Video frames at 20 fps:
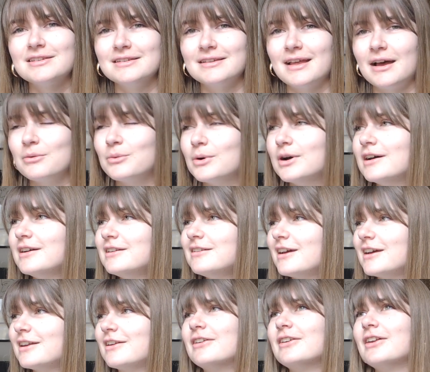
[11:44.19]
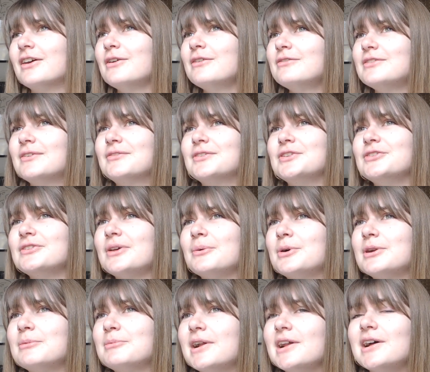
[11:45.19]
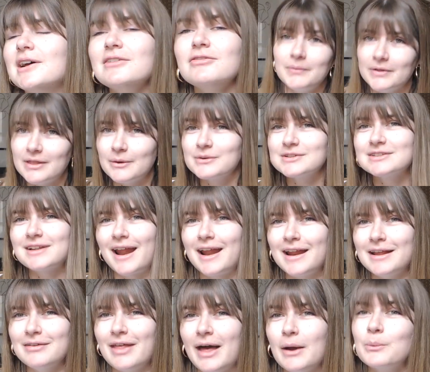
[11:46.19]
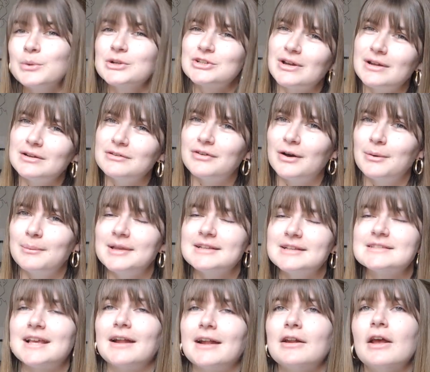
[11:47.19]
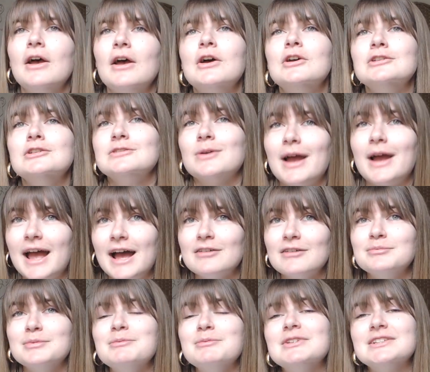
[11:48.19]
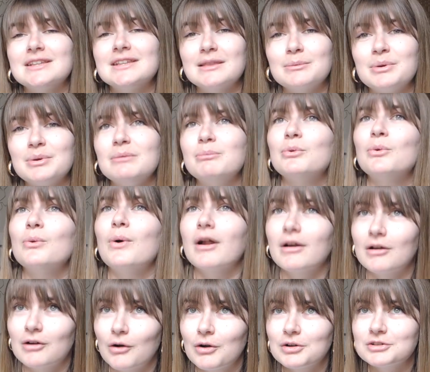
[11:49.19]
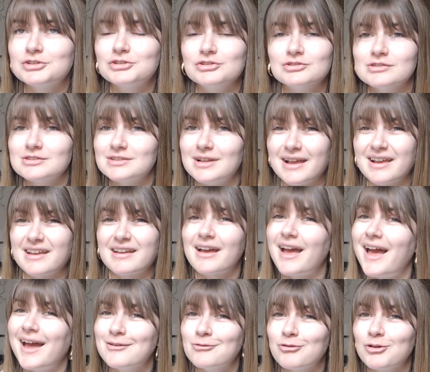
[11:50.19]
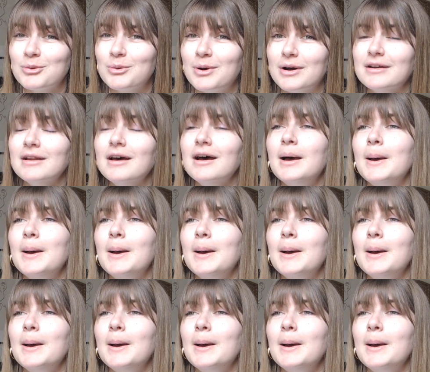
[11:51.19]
Is that a word? I don't know, I've never used that word in my life. But there wasn't any of that, which kind of felt a bit sad. So I have been missing the people a lot, just like everyone.